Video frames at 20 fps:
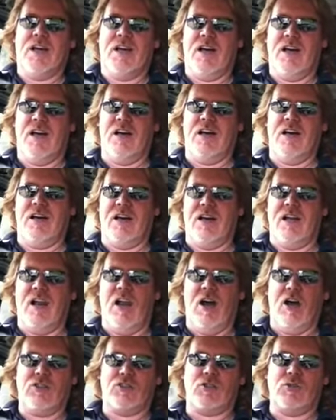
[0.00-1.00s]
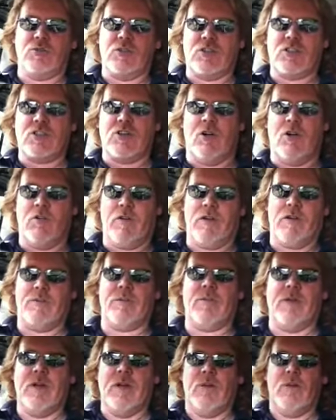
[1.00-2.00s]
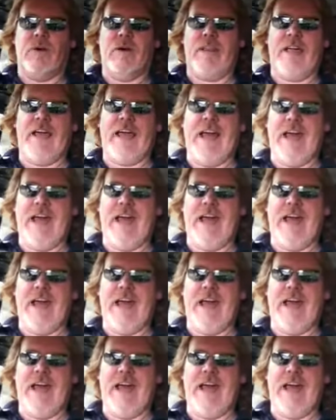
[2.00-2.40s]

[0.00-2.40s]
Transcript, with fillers: uh, a large auditorium where they